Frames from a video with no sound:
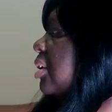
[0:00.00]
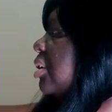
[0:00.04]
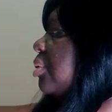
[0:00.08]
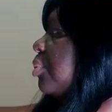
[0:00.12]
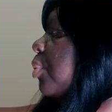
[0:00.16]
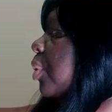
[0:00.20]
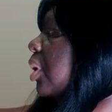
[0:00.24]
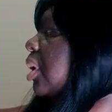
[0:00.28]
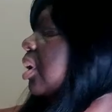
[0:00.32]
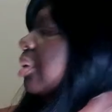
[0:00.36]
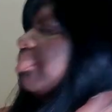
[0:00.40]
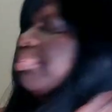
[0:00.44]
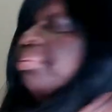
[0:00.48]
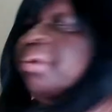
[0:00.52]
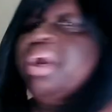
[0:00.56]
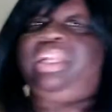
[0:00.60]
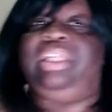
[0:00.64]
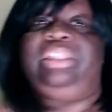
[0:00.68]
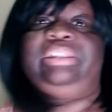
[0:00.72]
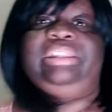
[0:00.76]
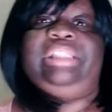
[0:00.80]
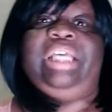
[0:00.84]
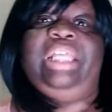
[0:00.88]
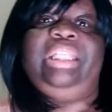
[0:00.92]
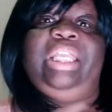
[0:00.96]
One of the
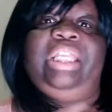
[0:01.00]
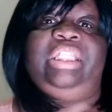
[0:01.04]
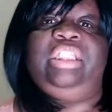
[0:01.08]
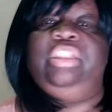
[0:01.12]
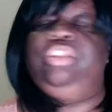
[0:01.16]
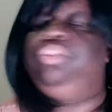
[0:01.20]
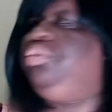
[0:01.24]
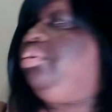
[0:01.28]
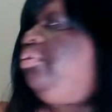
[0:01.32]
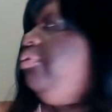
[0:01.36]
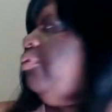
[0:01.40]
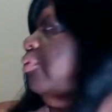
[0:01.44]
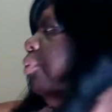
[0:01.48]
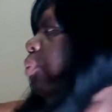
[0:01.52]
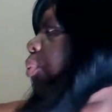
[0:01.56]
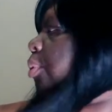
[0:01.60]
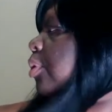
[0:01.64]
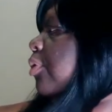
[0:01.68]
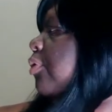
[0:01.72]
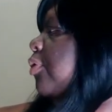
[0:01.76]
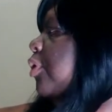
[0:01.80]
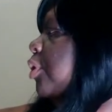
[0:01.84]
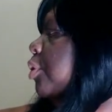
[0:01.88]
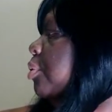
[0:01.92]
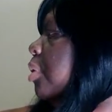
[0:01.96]
products I'd like to do a
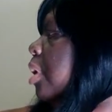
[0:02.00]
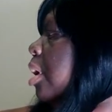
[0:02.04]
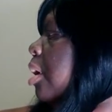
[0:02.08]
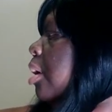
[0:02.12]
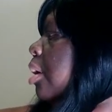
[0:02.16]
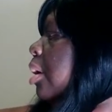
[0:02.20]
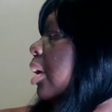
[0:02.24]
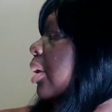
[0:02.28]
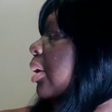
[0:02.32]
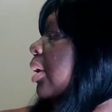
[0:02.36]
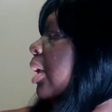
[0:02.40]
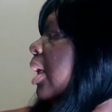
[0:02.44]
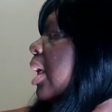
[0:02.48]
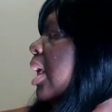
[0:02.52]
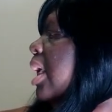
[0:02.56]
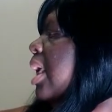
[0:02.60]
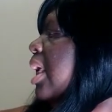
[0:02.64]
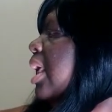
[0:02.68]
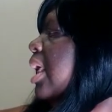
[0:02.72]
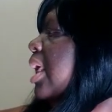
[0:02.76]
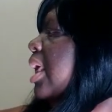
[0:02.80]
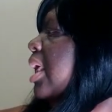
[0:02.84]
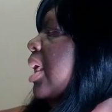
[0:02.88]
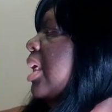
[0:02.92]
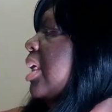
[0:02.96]
review on
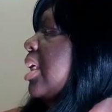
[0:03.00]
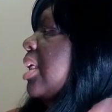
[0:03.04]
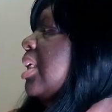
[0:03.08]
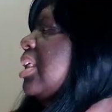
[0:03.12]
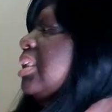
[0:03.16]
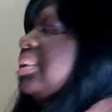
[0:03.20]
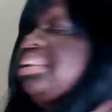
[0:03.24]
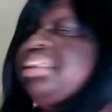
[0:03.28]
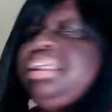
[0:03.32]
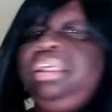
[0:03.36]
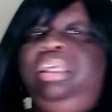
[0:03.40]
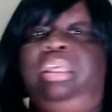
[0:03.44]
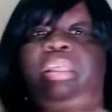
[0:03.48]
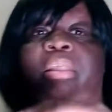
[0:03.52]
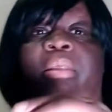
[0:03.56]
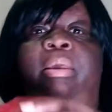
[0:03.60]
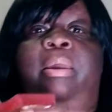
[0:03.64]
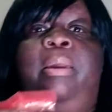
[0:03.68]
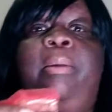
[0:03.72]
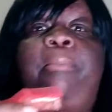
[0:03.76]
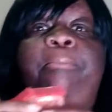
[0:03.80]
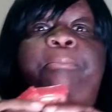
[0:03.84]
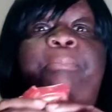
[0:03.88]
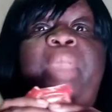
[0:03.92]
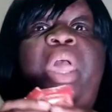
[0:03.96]
is
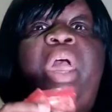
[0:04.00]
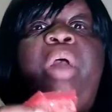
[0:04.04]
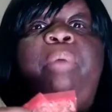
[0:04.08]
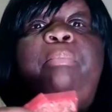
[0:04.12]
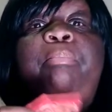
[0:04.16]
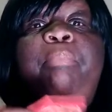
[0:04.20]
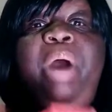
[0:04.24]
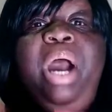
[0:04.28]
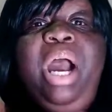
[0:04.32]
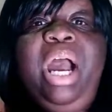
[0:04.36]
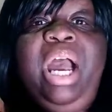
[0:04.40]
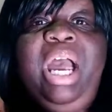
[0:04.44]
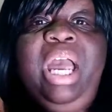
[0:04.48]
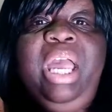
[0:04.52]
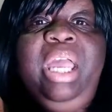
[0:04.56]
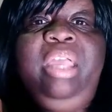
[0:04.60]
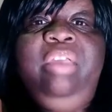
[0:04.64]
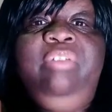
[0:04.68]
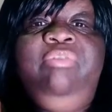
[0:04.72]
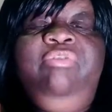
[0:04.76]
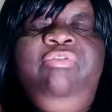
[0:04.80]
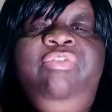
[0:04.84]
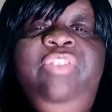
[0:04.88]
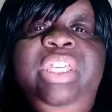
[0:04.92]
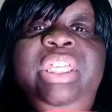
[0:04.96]

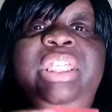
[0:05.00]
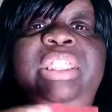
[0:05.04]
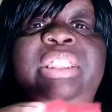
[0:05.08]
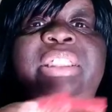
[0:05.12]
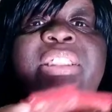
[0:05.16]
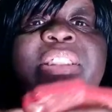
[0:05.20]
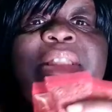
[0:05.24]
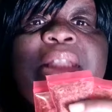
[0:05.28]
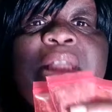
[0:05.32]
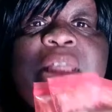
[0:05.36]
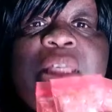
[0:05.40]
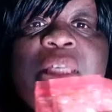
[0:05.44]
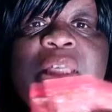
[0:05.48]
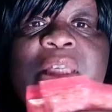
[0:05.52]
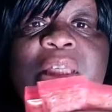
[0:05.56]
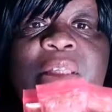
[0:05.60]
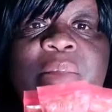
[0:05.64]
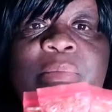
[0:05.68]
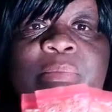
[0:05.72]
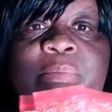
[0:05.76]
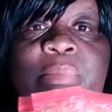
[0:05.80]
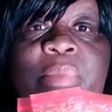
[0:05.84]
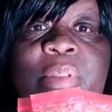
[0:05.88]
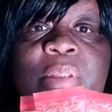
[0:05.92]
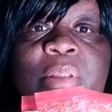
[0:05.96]
my
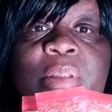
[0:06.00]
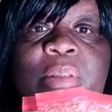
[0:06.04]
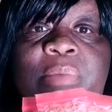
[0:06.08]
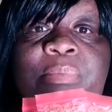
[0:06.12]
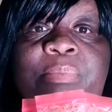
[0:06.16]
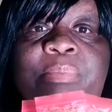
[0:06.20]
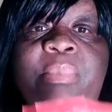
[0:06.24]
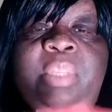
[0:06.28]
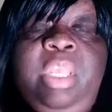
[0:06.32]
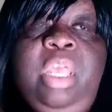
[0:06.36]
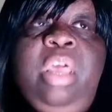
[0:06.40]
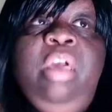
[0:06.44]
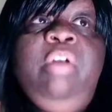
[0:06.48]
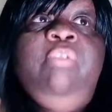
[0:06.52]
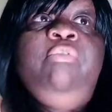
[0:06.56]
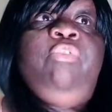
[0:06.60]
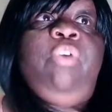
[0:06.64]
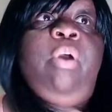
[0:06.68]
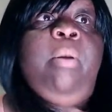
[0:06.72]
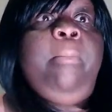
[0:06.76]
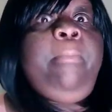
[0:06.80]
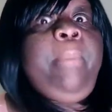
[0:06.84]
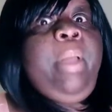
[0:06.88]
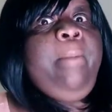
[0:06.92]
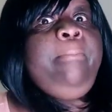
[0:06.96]
vsteam
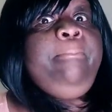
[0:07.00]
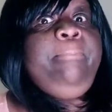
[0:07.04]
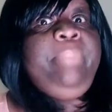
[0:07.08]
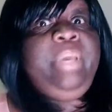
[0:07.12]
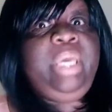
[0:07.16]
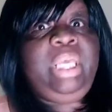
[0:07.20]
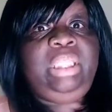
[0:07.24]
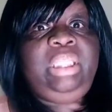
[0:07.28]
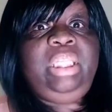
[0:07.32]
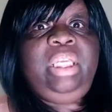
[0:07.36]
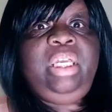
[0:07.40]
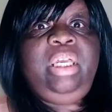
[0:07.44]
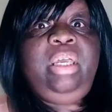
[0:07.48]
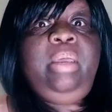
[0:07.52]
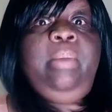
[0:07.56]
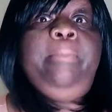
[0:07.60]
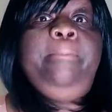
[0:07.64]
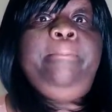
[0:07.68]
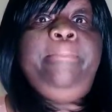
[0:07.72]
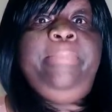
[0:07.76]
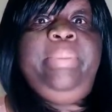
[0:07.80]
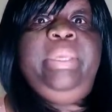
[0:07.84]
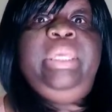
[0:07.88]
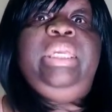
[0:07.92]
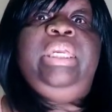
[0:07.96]
from
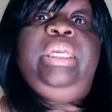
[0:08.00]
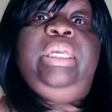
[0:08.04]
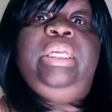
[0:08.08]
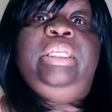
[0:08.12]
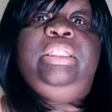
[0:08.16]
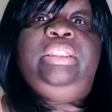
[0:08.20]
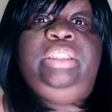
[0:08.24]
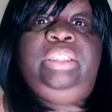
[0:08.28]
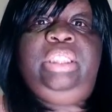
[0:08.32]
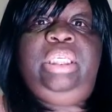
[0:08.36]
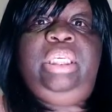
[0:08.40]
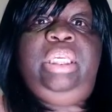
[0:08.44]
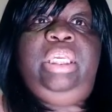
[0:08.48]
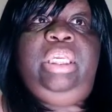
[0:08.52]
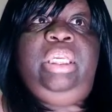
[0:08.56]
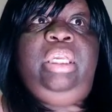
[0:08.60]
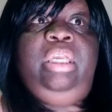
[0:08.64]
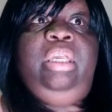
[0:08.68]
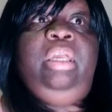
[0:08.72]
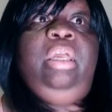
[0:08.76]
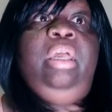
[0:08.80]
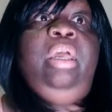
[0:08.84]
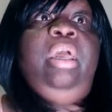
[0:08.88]
bellabeetea.